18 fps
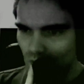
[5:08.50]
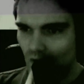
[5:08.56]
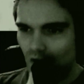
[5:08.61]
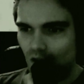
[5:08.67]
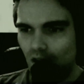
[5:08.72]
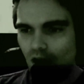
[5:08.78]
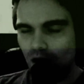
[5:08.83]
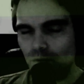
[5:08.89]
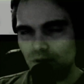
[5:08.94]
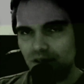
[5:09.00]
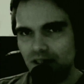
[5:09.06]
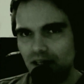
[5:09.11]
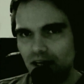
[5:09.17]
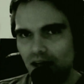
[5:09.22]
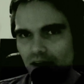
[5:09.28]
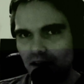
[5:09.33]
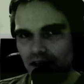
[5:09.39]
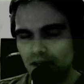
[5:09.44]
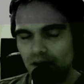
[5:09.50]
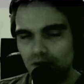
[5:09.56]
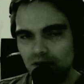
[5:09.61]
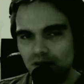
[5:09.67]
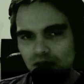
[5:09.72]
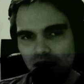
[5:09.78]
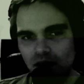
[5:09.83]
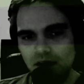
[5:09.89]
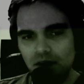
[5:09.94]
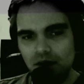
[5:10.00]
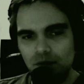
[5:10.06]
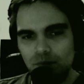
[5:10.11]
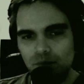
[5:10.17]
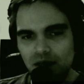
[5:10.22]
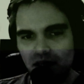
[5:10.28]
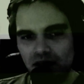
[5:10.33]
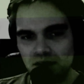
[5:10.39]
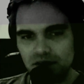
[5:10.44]
along with the audio,
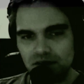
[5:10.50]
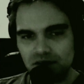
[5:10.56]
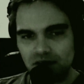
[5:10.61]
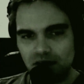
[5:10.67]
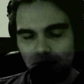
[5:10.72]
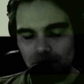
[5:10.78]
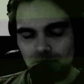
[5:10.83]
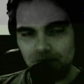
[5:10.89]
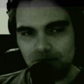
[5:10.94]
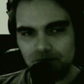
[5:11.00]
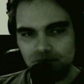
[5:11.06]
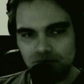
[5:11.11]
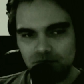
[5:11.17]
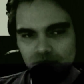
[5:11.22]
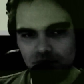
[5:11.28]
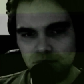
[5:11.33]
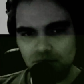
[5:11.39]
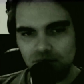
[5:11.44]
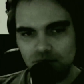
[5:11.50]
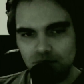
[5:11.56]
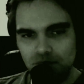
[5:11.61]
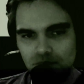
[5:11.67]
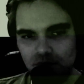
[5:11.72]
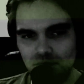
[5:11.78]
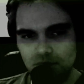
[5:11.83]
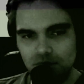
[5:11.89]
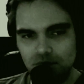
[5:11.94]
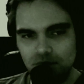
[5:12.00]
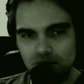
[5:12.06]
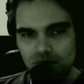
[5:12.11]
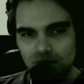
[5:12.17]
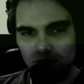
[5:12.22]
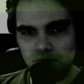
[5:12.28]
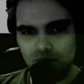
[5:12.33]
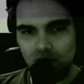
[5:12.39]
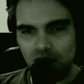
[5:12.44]
because the
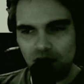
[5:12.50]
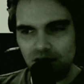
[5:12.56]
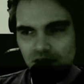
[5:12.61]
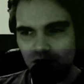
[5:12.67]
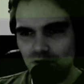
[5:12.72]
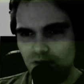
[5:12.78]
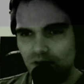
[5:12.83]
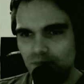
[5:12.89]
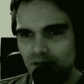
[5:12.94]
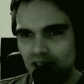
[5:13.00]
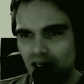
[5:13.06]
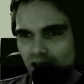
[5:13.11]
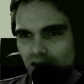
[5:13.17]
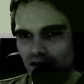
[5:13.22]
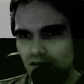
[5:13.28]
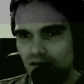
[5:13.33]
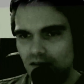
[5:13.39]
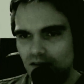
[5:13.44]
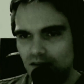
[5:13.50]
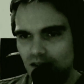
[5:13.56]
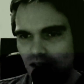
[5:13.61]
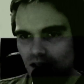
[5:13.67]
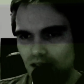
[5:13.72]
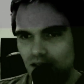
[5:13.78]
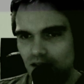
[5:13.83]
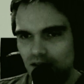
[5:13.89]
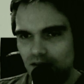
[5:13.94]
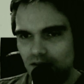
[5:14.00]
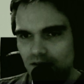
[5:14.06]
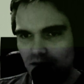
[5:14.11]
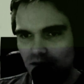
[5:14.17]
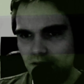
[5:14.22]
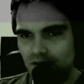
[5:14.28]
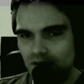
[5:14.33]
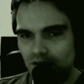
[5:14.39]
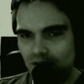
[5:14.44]
YouTube channel, I
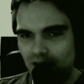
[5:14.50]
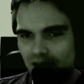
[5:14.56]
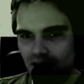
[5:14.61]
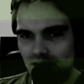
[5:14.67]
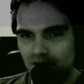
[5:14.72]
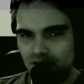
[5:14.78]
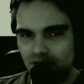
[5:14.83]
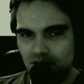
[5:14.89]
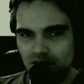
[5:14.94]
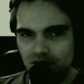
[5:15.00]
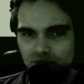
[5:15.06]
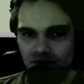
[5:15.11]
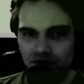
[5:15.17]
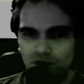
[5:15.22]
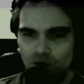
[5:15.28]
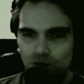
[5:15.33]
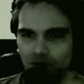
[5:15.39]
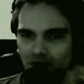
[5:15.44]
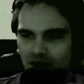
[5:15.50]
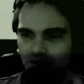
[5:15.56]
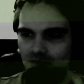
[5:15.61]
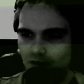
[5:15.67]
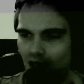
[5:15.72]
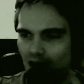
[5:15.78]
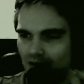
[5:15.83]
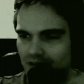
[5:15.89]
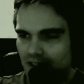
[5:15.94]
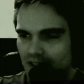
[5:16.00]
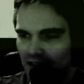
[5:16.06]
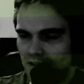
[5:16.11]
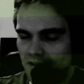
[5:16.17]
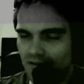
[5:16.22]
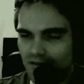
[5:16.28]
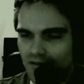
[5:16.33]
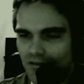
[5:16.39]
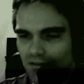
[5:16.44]
had these big lofty
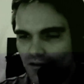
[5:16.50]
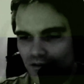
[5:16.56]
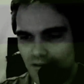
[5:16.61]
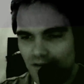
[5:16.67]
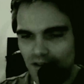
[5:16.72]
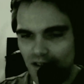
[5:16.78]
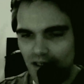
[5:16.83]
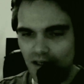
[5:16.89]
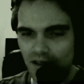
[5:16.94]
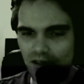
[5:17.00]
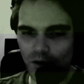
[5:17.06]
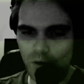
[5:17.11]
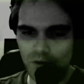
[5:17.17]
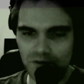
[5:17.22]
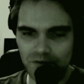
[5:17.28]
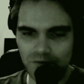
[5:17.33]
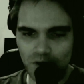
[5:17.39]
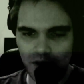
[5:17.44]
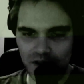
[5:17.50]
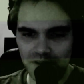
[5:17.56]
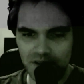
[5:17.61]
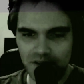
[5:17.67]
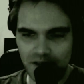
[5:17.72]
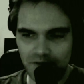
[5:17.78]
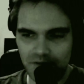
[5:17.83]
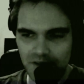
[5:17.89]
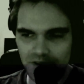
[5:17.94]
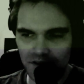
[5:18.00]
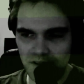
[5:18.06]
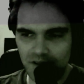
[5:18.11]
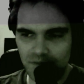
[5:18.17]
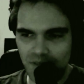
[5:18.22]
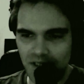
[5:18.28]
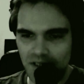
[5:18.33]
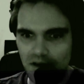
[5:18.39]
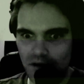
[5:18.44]
goals for it and stuff, and there's just
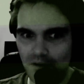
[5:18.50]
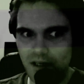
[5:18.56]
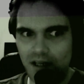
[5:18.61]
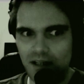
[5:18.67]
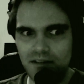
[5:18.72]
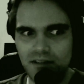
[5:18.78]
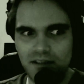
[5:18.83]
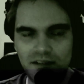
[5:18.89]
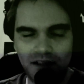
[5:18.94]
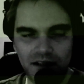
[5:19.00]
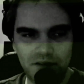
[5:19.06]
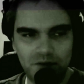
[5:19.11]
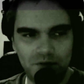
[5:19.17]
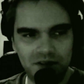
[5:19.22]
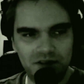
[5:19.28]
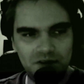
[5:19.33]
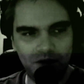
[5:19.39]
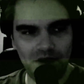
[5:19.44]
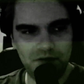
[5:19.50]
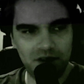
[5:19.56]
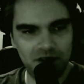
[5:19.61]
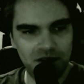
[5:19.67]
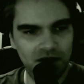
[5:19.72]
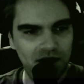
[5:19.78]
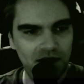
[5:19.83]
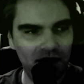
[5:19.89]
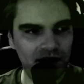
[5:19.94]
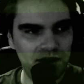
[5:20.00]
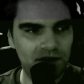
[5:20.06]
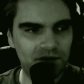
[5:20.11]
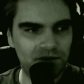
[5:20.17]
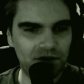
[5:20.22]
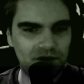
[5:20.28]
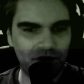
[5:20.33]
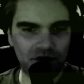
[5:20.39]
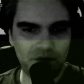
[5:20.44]
been no content on there whatsoever,
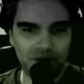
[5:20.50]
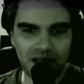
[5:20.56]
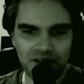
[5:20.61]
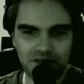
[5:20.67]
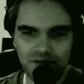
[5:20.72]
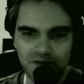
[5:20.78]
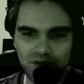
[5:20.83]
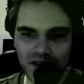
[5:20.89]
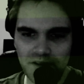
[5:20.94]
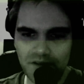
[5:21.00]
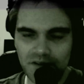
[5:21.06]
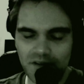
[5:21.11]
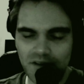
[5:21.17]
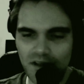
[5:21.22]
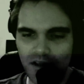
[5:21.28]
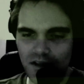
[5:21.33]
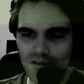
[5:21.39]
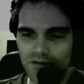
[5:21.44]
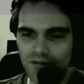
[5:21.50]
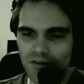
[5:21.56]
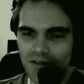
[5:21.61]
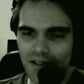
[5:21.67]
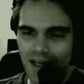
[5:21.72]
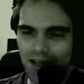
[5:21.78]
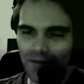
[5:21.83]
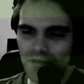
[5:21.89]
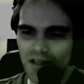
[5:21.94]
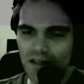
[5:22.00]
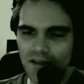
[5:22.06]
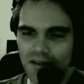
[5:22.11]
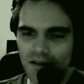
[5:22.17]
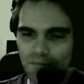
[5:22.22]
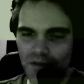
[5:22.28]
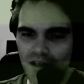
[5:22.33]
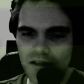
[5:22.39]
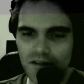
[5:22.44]
especially over the past 2 years. So I was like, I'm
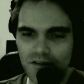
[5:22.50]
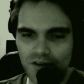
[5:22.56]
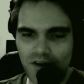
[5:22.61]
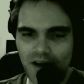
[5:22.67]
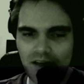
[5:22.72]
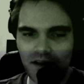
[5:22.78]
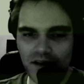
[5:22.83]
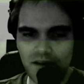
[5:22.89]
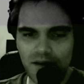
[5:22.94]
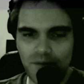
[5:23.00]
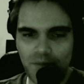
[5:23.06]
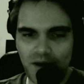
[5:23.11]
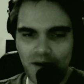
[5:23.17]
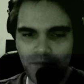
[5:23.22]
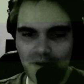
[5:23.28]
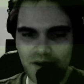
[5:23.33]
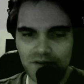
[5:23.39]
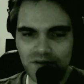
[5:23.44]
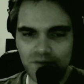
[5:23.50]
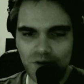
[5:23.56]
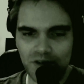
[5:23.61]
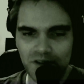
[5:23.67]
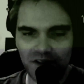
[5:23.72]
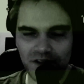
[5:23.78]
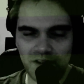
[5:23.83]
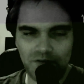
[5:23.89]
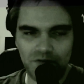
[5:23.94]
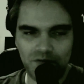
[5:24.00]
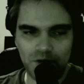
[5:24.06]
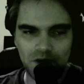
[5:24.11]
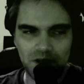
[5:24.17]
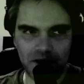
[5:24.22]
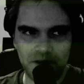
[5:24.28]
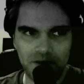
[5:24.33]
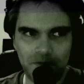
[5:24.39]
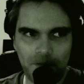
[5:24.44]
gonna try to pump out some more stuff for
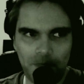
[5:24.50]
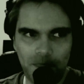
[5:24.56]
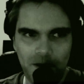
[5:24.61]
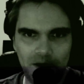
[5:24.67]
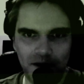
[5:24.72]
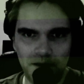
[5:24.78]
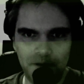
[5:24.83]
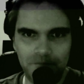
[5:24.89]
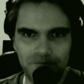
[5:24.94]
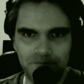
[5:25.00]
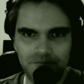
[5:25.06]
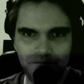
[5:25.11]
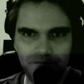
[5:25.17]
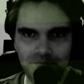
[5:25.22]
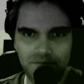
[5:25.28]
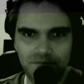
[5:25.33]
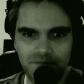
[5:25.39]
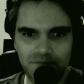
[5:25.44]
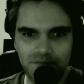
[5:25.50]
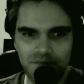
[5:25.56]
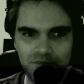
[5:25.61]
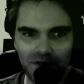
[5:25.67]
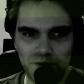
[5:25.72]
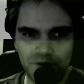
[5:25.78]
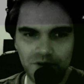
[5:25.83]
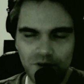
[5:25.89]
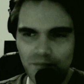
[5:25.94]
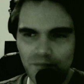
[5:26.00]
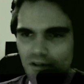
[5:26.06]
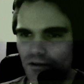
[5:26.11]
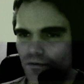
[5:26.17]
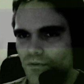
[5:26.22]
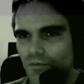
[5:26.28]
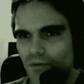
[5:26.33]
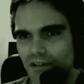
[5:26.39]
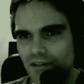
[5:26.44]
it. So 2 birds
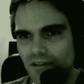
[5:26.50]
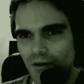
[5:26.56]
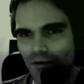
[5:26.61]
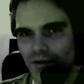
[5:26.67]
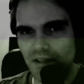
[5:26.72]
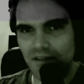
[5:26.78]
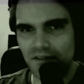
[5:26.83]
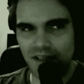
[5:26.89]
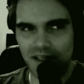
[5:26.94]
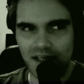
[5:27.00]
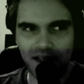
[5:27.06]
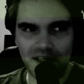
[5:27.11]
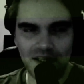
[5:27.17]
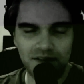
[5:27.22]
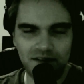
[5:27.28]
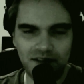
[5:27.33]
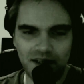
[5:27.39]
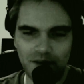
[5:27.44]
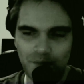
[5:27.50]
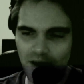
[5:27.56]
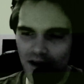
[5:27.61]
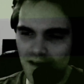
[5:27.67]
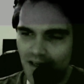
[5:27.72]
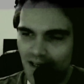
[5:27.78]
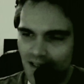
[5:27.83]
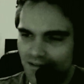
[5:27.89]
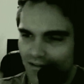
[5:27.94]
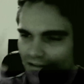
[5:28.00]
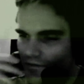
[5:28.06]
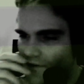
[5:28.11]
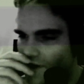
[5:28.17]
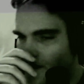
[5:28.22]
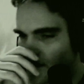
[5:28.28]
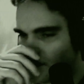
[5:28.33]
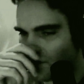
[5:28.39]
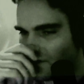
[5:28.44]
with 1 stone, this thing, I guess. You get a podcast and a
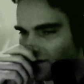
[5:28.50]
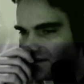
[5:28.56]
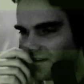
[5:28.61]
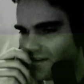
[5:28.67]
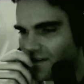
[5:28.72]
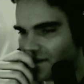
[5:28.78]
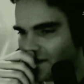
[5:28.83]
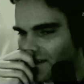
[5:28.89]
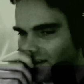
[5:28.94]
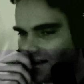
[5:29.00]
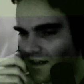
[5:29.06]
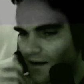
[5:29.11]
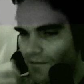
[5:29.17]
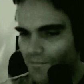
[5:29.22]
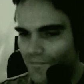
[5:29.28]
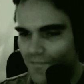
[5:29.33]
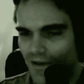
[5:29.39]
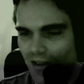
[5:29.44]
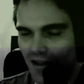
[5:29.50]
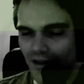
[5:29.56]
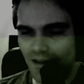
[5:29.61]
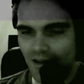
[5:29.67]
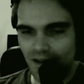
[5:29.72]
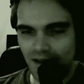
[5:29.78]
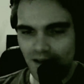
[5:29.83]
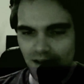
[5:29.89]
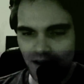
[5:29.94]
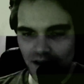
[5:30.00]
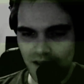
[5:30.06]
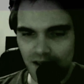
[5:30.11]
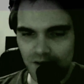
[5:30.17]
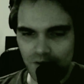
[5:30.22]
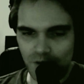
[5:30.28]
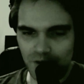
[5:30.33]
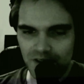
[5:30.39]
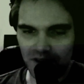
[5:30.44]
video. And of
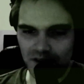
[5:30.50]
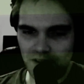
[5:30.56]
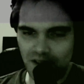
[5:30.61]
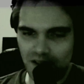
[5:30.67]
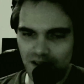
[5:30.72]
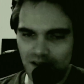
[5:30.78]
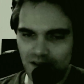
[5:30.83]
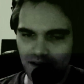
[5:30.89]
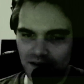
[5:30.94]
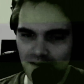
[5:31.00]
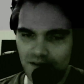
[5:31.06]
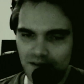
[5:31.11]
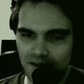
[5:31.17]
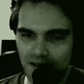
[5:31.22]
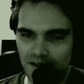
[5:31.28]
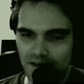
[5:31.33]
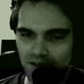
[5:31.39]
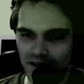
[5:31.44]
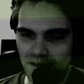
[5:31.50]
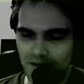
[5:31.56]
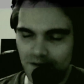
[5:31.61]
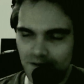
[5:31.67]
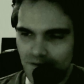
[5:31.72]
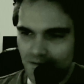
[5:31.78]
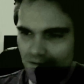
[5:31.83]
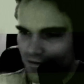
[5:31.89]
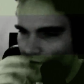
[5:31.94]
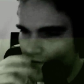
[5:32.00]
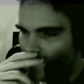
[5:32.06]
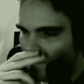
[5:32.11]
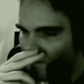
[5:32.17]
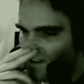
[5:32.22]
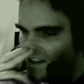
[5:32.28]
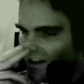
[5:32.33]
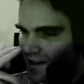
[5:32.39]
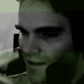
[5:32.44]
course, in the
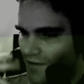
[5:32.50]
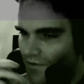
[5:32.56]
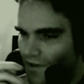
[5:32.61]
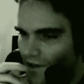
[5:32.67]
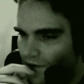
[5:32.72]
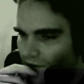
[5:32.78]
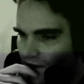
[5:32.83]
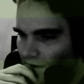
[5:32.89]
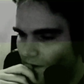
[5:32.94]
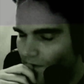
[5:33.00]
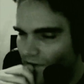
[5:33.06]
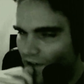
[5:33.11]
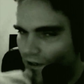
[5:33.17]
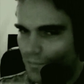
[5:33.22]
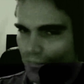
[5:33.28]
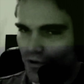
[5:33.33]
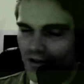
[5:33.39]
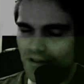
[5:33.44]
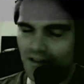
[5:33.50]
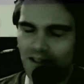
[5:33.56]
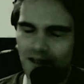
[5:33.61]
video description, I'll put